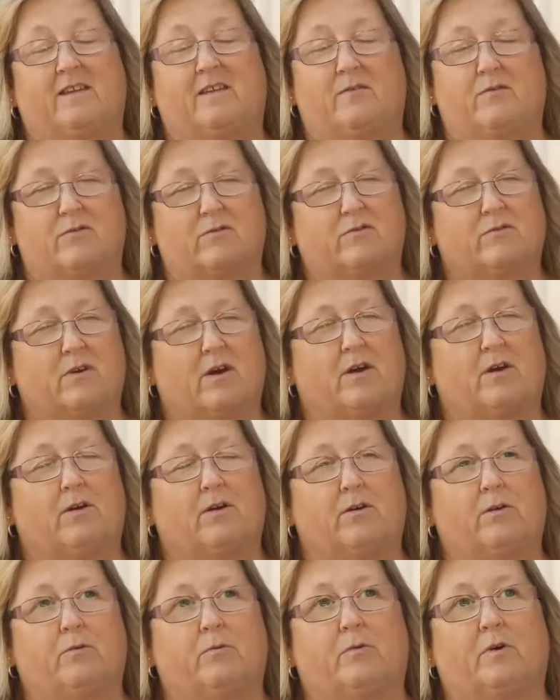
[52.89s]
is
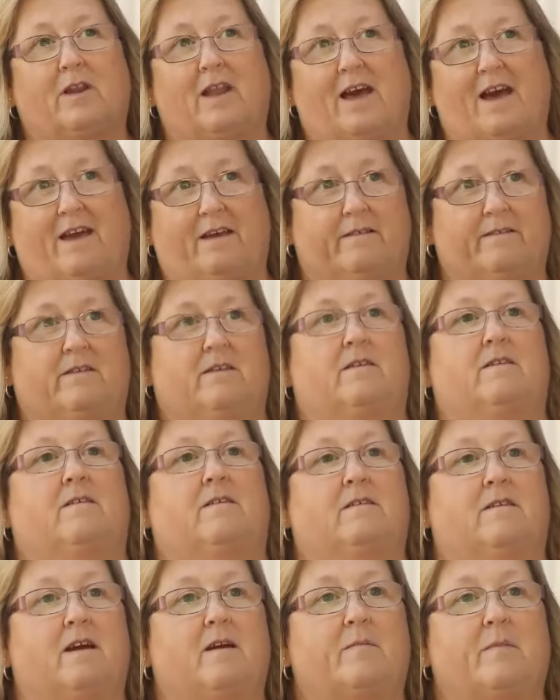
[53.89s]
so relaxing.
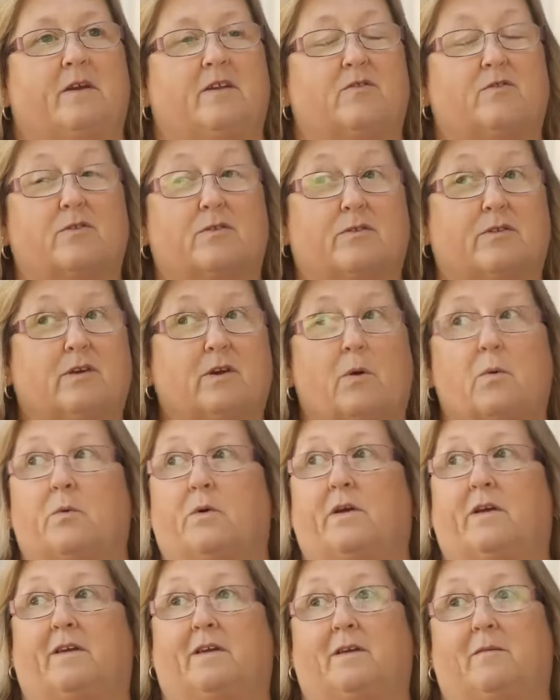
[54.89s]
I mean, just
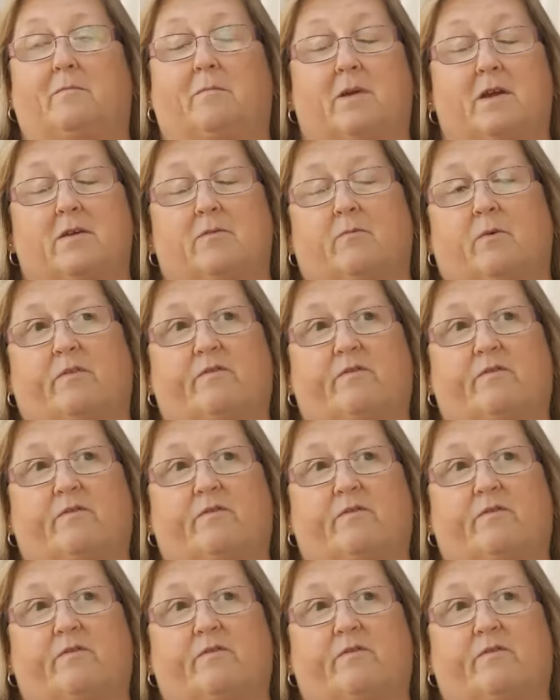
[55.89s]
going and being with